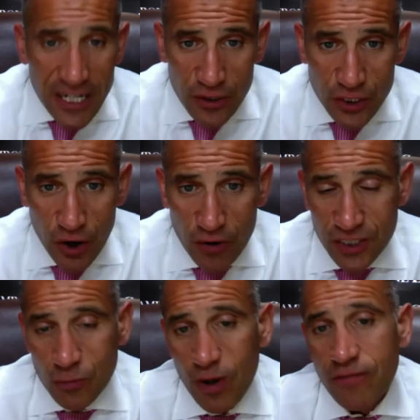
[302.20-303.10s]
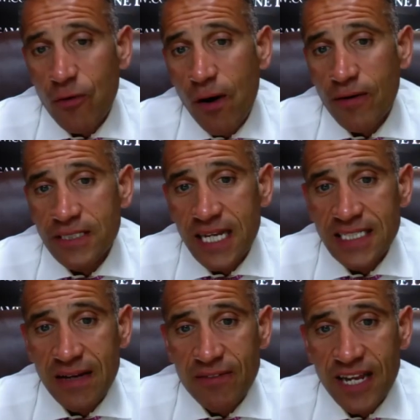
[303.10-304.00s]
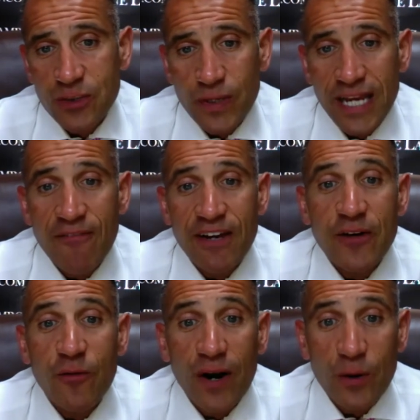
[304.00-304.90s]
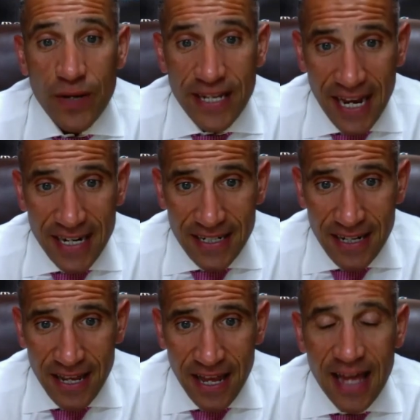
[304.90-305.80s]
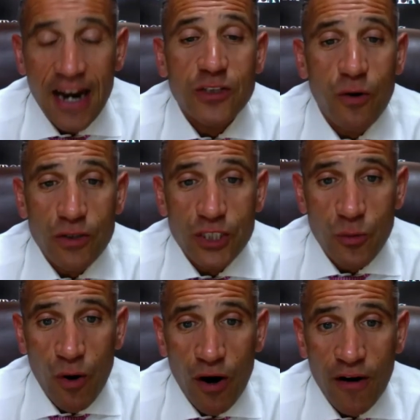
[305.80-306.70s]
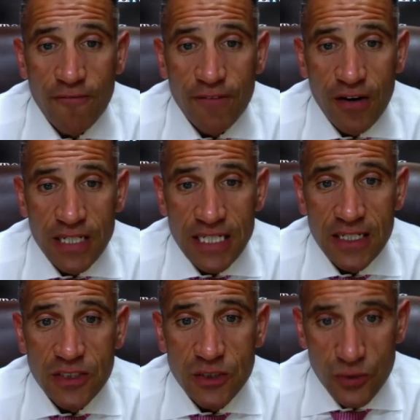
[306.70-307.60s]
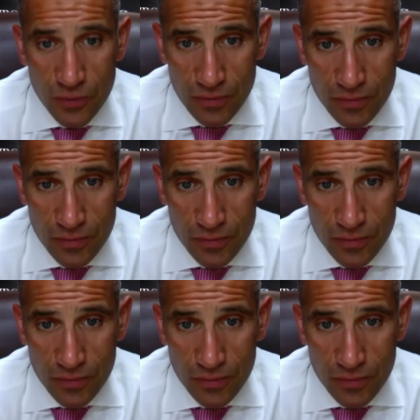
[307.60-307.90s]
New Jersey, 24 hours a day, 7 days a week. Have a great weekend, and I'll talk to you all very soon.